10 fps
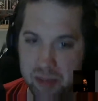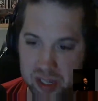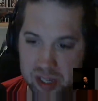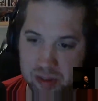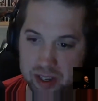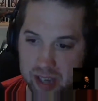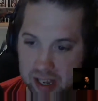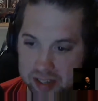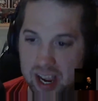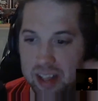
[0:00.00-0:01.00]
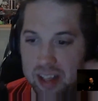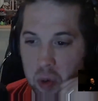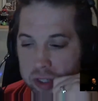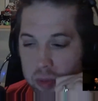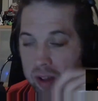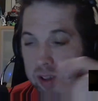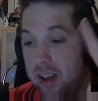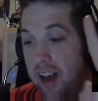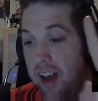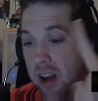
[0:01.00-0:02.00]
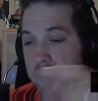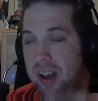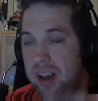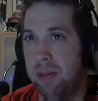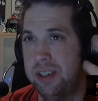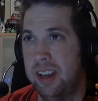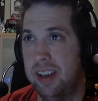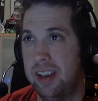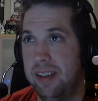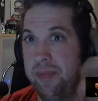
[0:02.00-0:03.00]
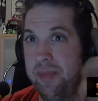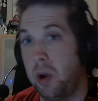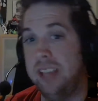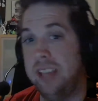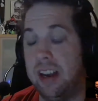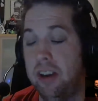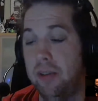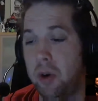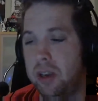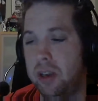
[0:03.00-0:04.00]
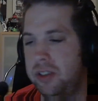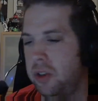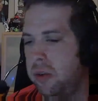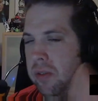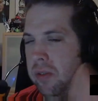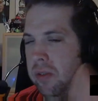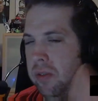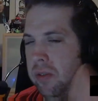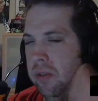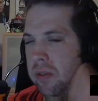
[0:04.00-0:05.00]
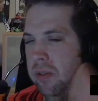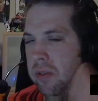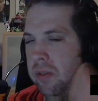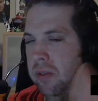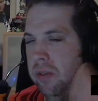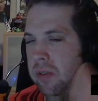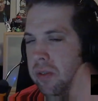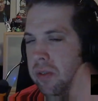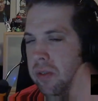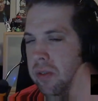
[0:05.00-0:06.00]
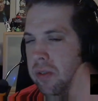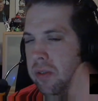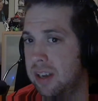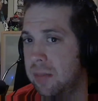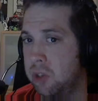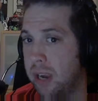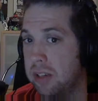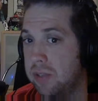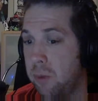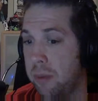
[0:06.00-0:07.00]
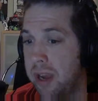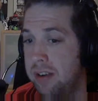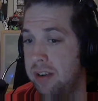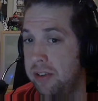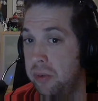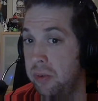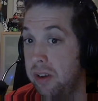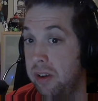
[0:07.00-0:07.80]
is, but yes, I had that equipped as well. I'm just going to throw this out here for you. So you've seen kind of some gameplay and some trailers for Bayonetta 2?